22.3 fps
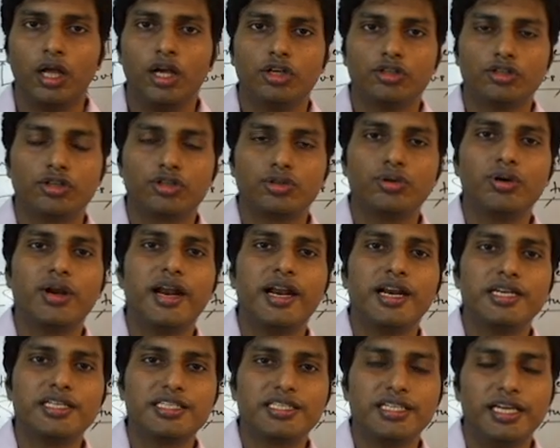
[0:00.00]
So
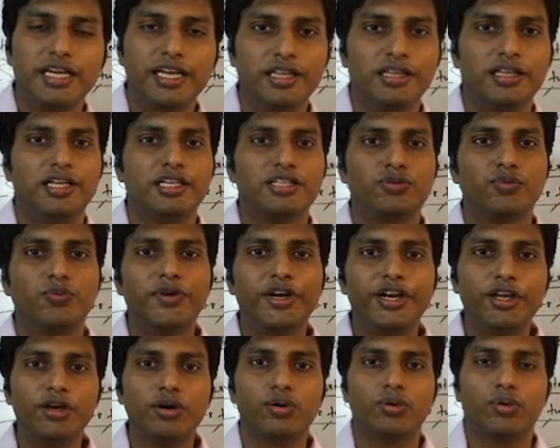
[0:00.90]
students, in today's
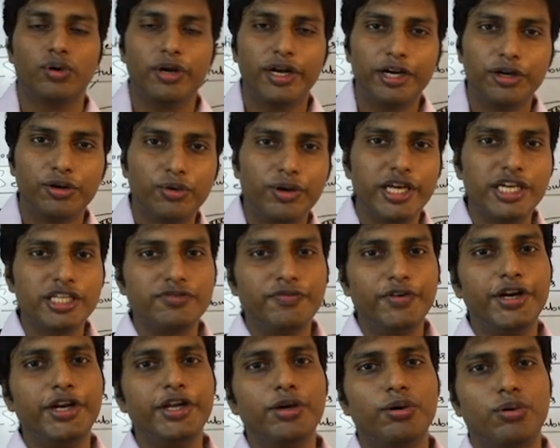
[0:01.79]

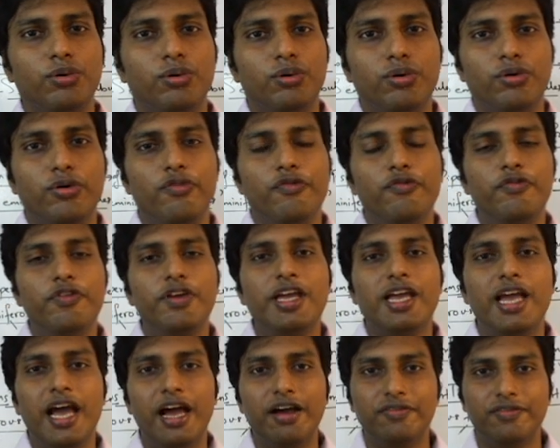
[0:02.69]
video,
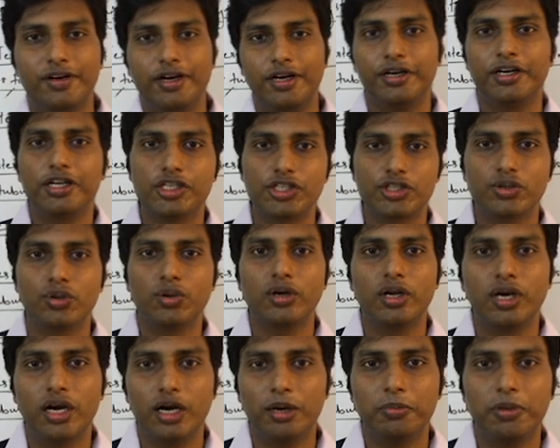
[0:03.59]
we have
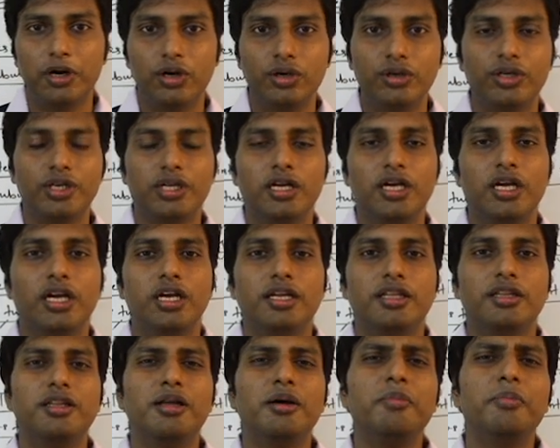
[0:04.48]
understood about
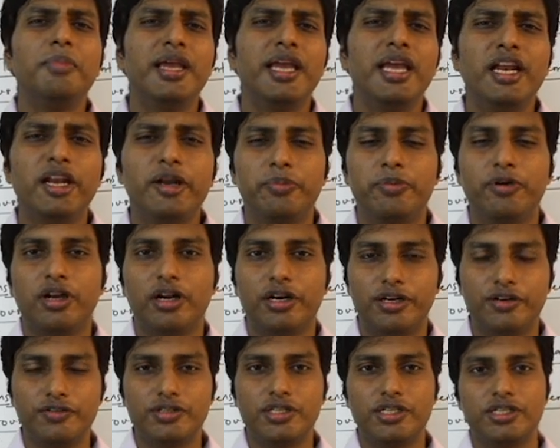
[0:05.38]
the male
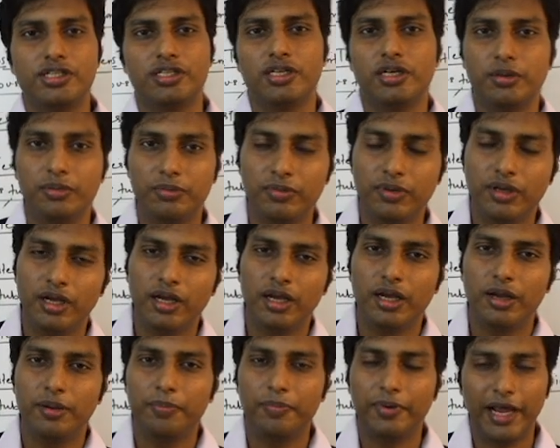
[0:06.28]
reproductive system.
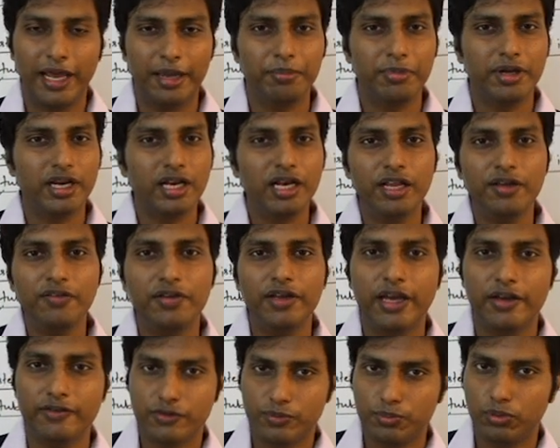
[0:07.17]
Primarily we
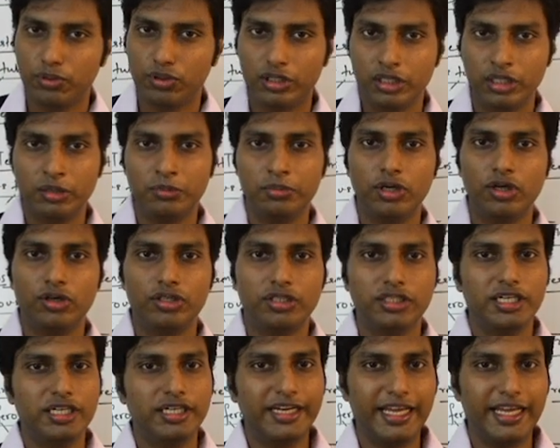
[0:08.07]
have spoken about the